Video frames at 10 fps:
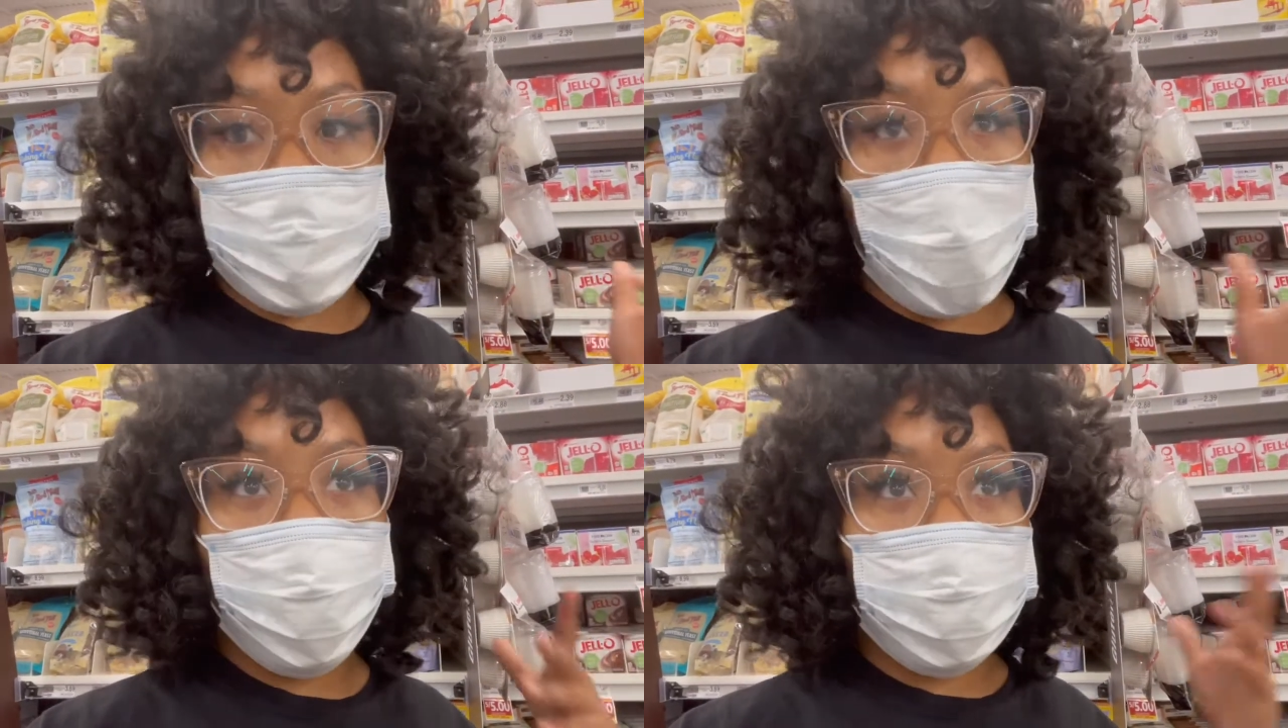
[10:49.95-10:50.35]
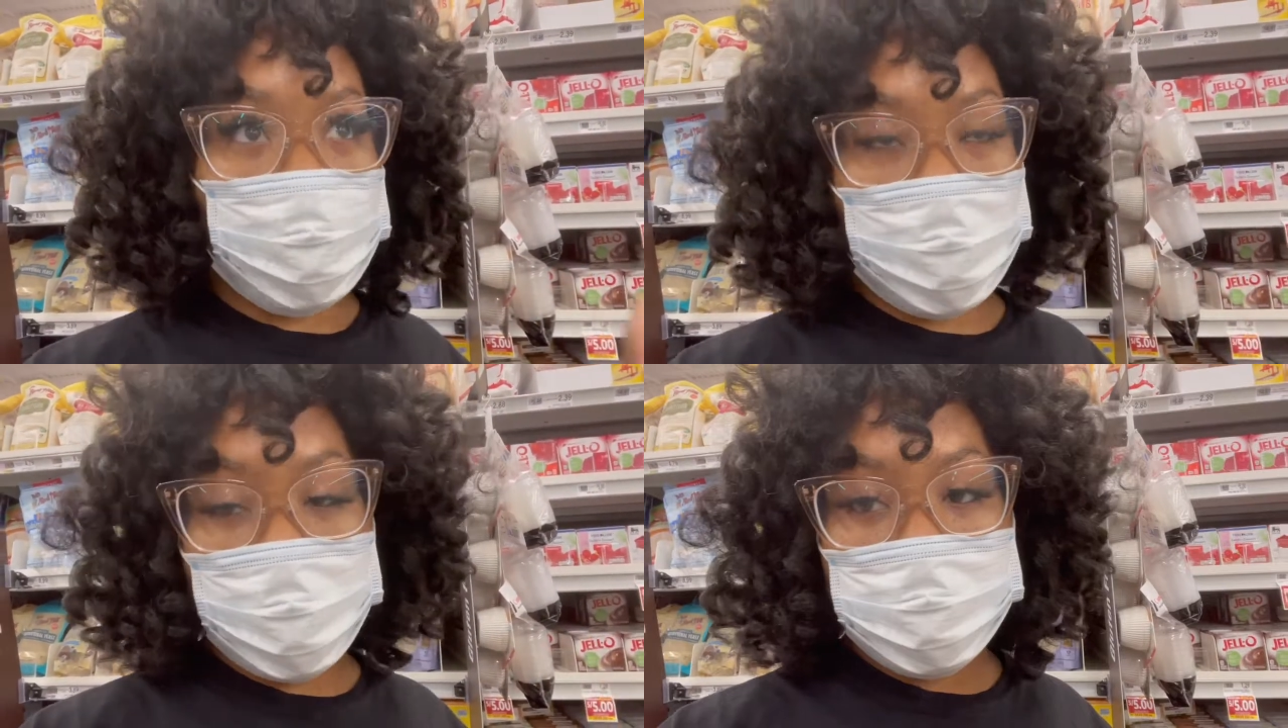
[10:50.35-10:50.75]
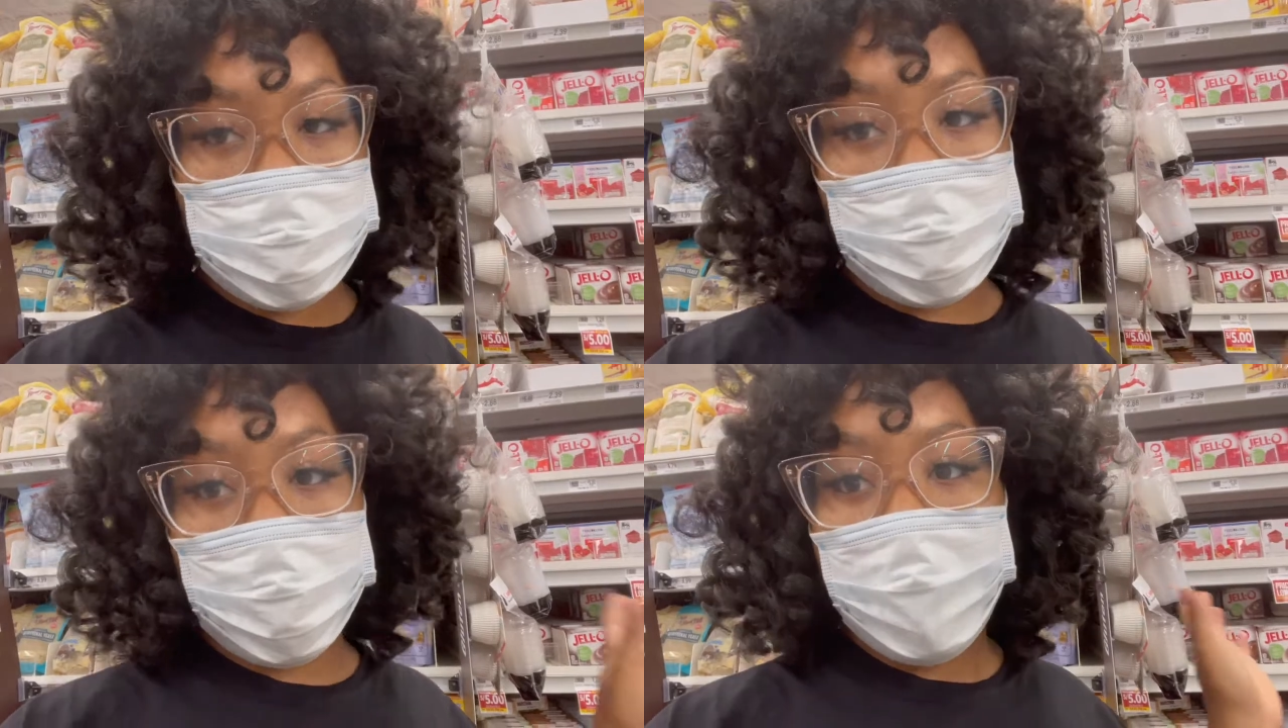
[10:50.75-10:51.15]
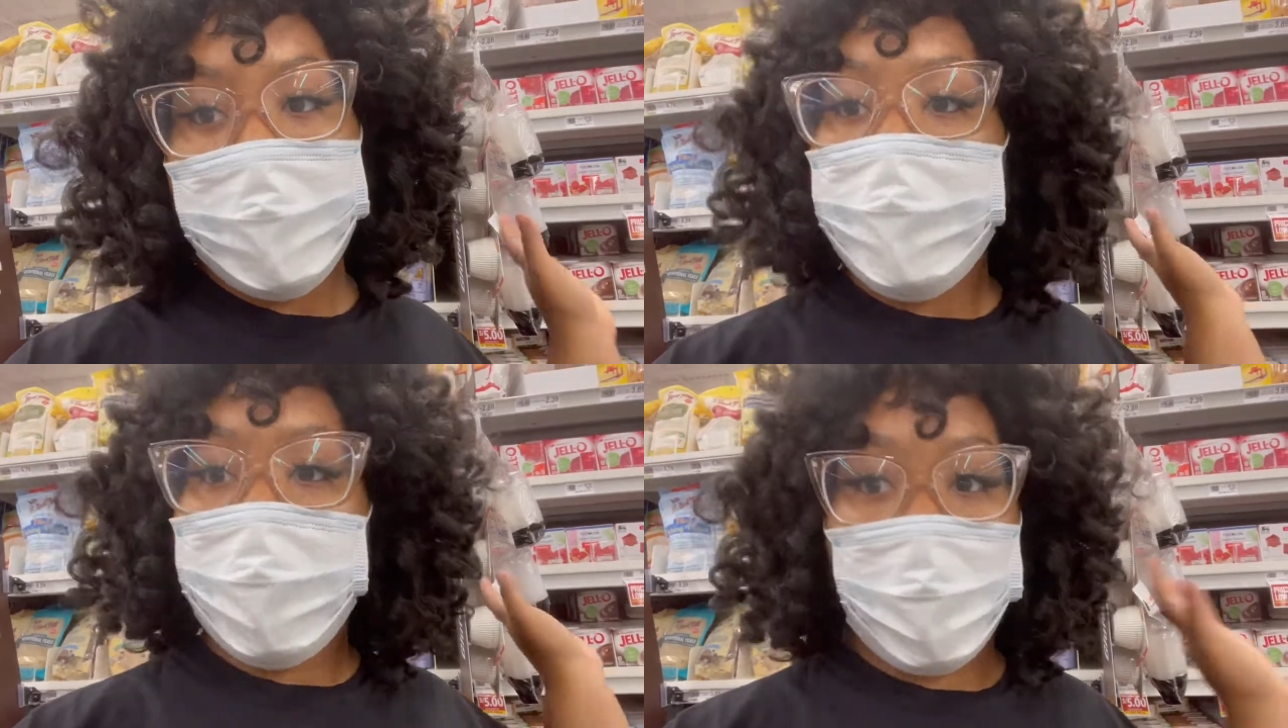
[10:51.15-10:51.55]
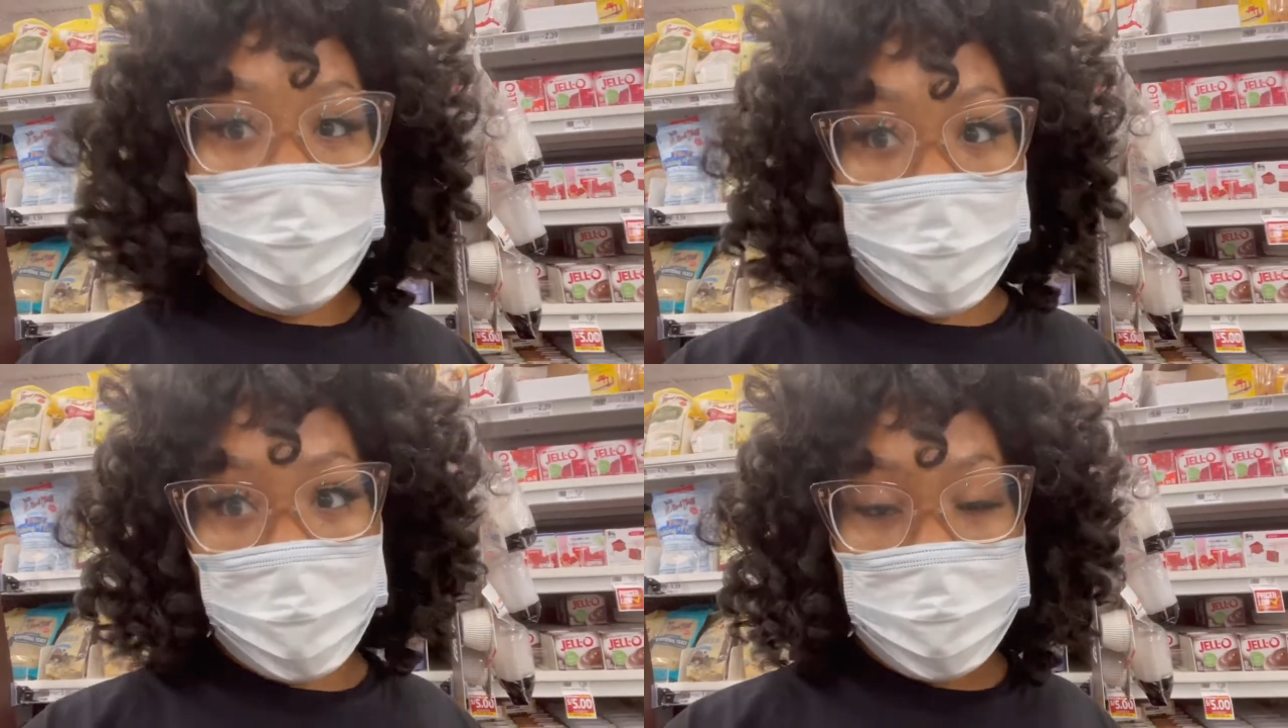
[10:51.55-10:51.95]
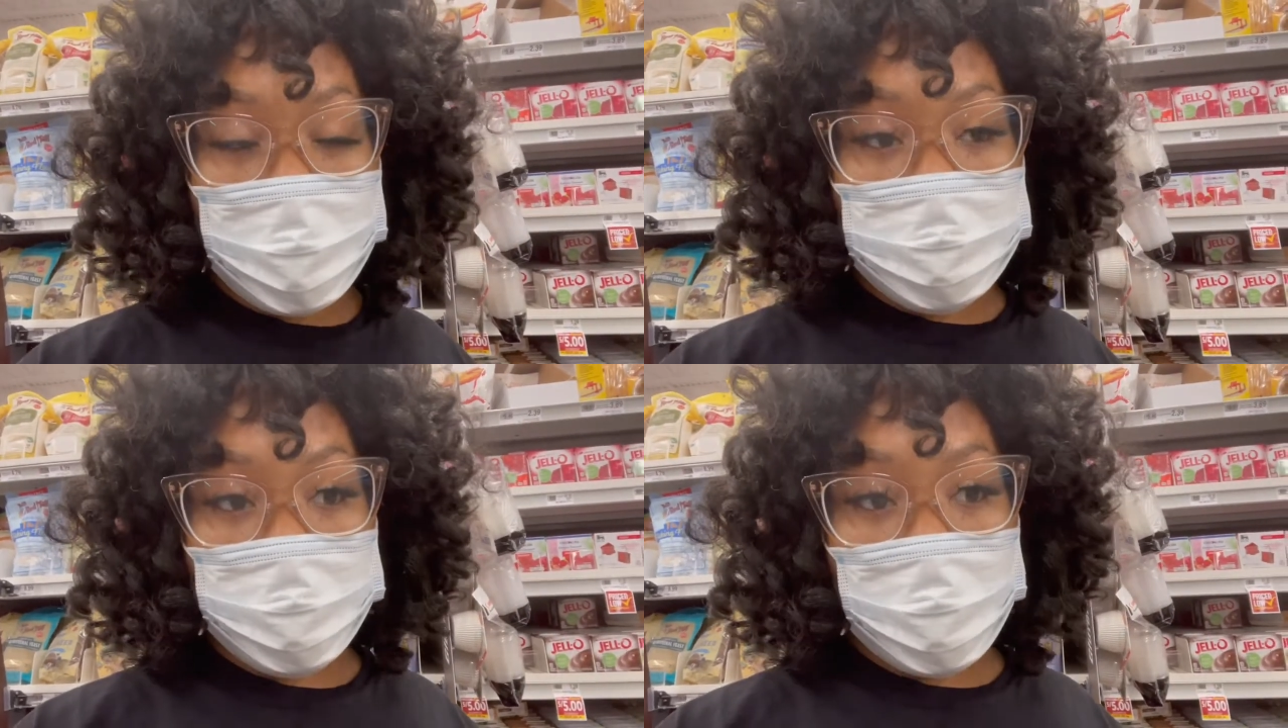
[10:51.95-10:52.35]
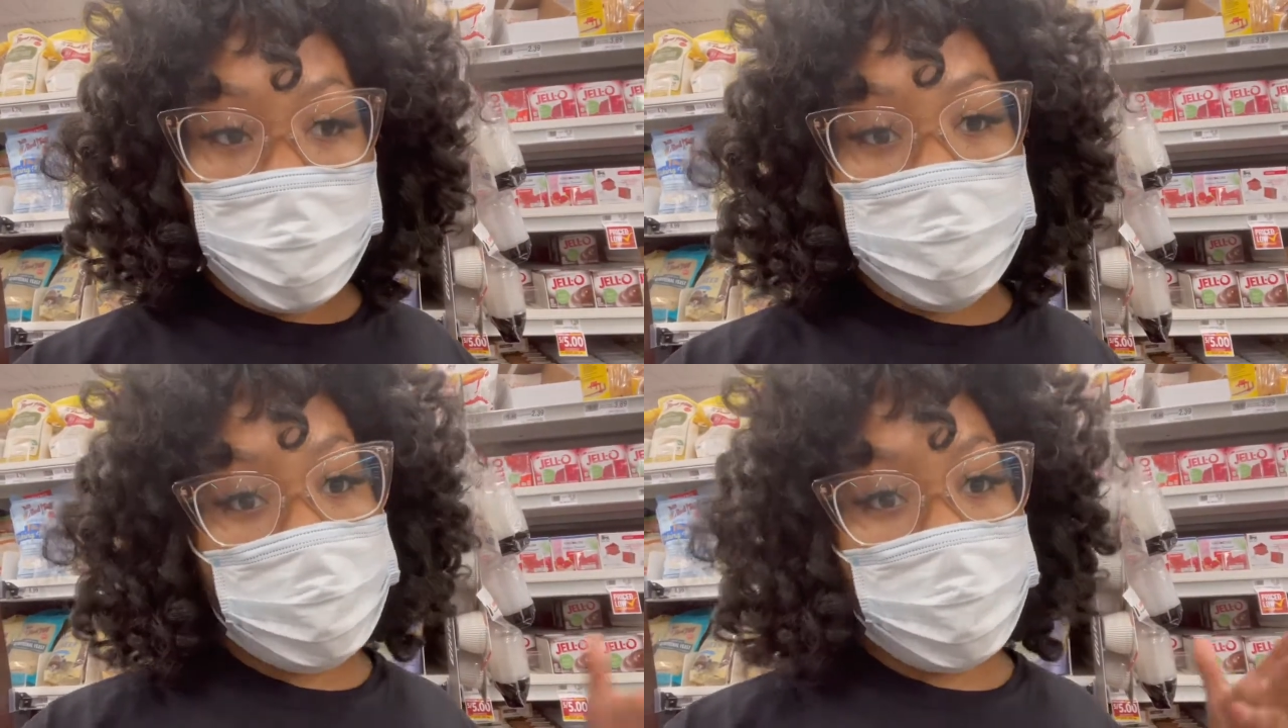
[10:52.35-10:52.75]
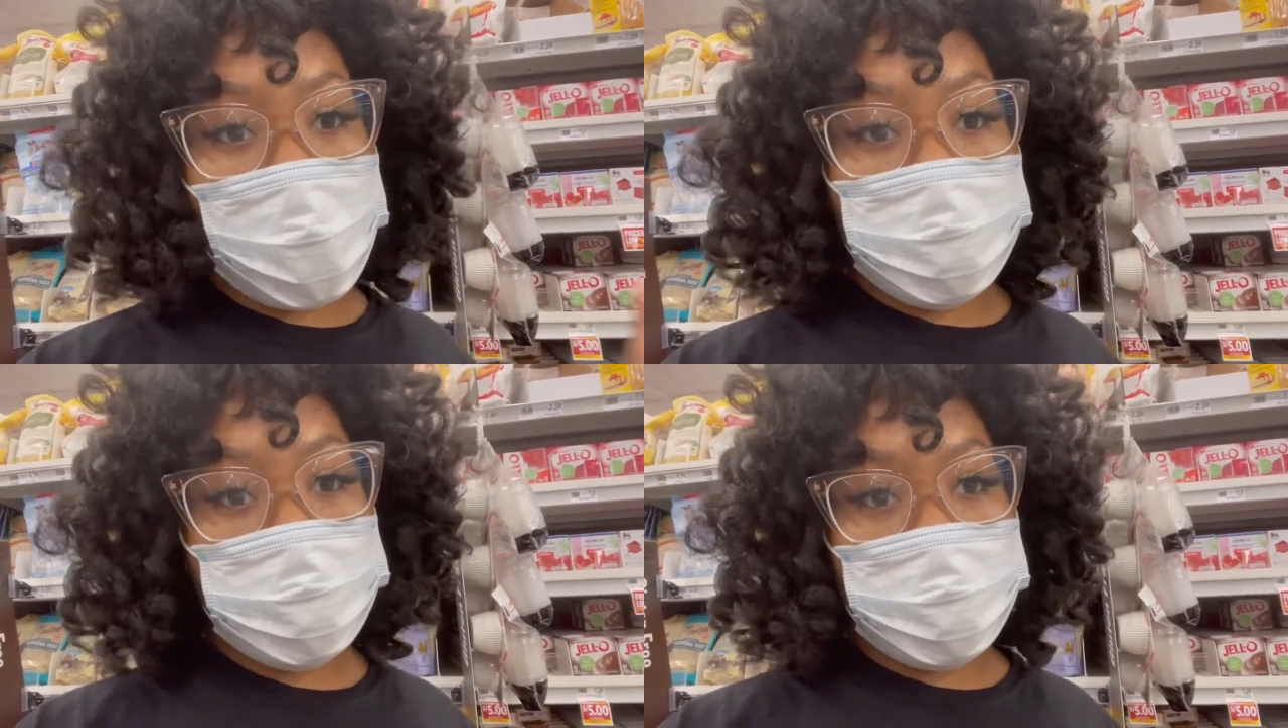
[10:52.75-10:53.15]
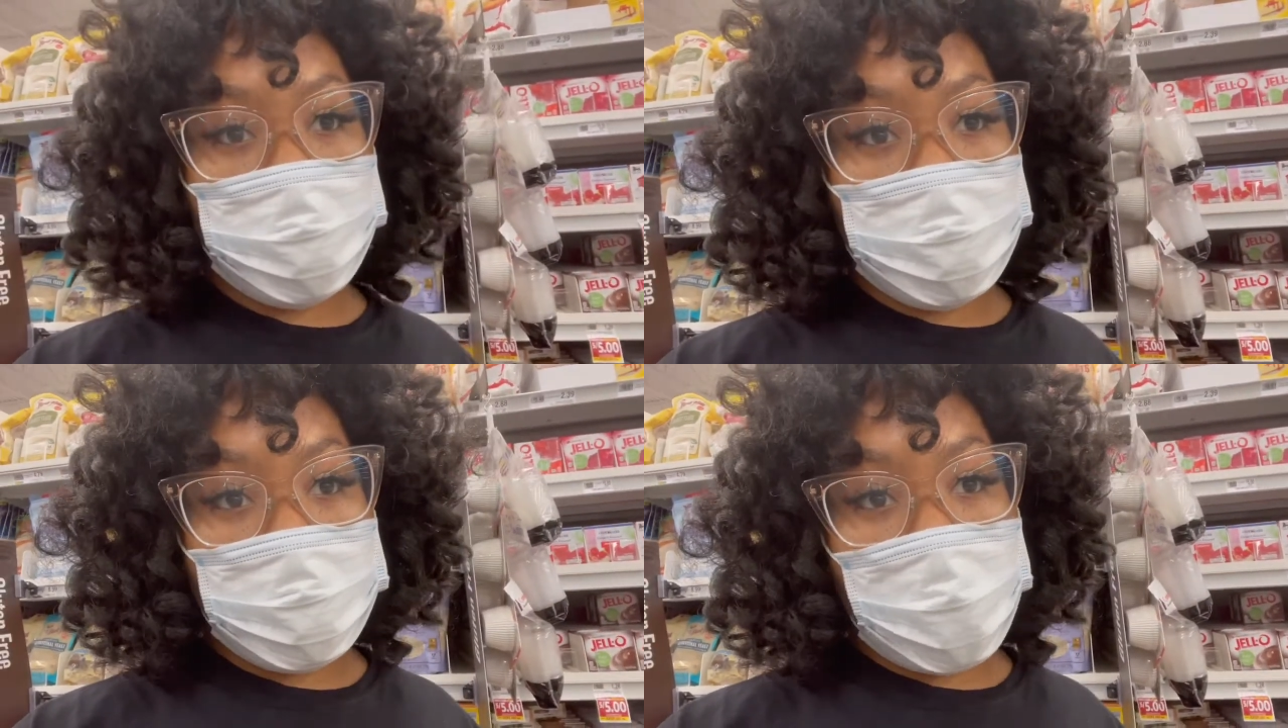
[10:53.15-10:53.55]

all day today and I work all day tomorrow, so I'm kind of short on